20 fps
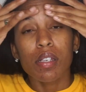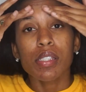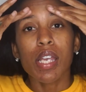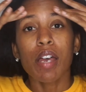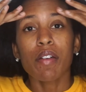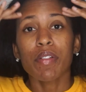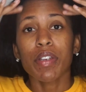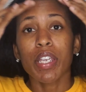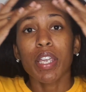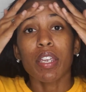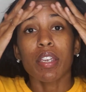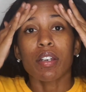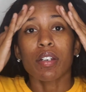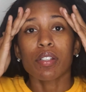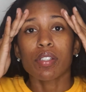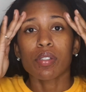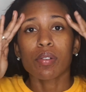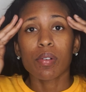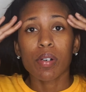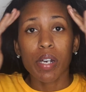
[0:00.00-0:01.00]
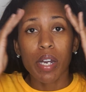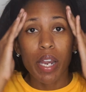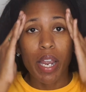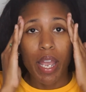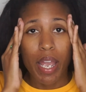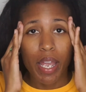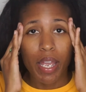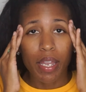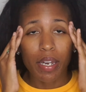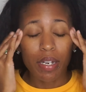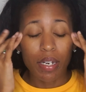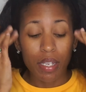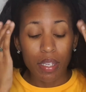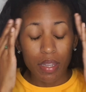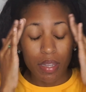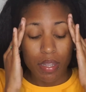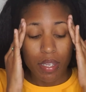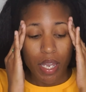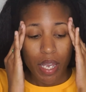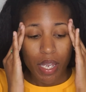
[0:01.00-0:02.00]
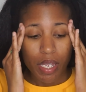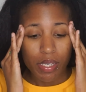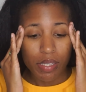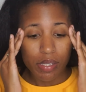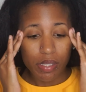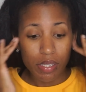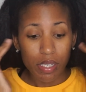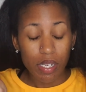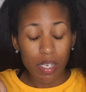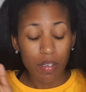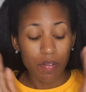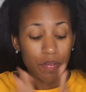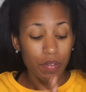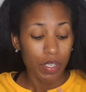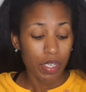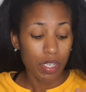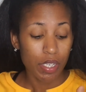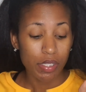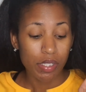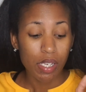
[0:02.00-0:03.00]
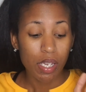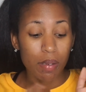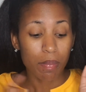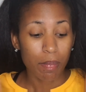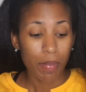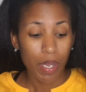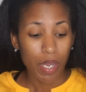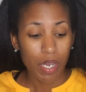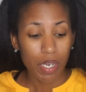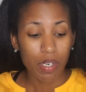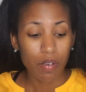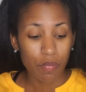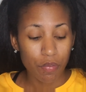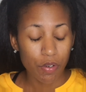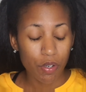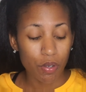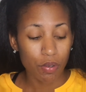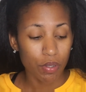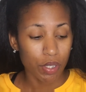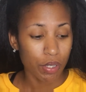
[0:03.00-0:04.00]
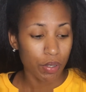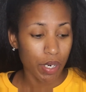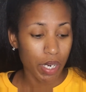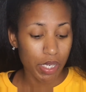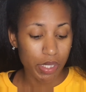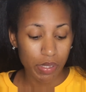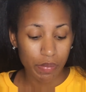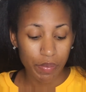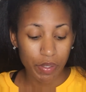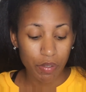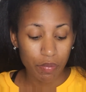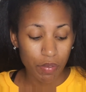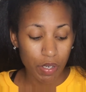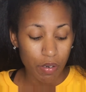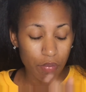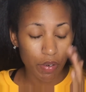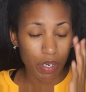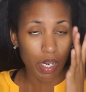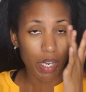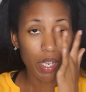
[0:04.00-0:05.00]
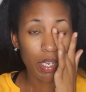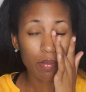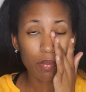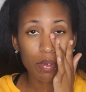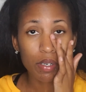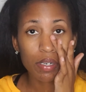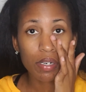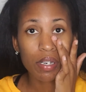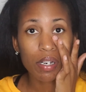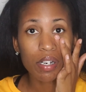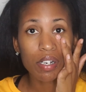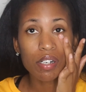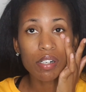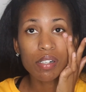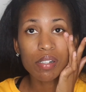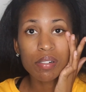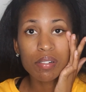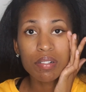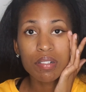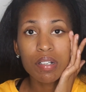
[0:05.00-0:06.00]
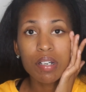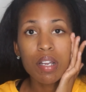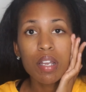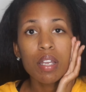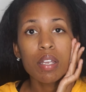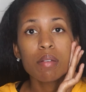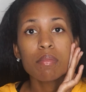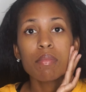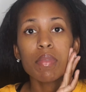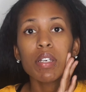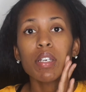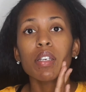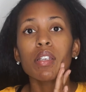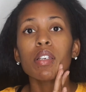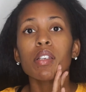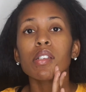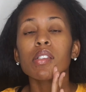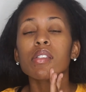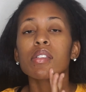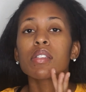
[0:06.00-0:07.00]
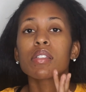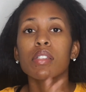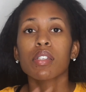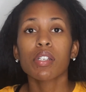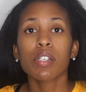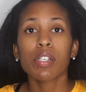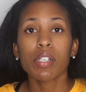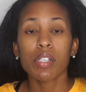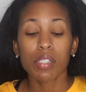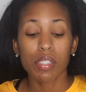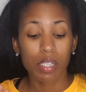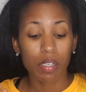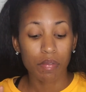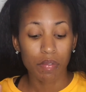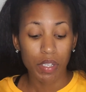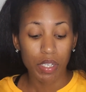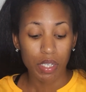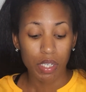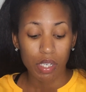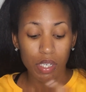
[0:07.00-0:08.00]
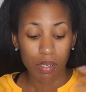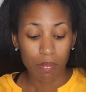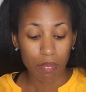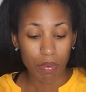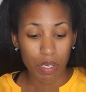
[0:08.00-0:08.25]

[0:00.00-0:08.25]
I have a canker sore and that stuff is painful, you guys. If you've never had one, oh my goodness, consider yourself lucky.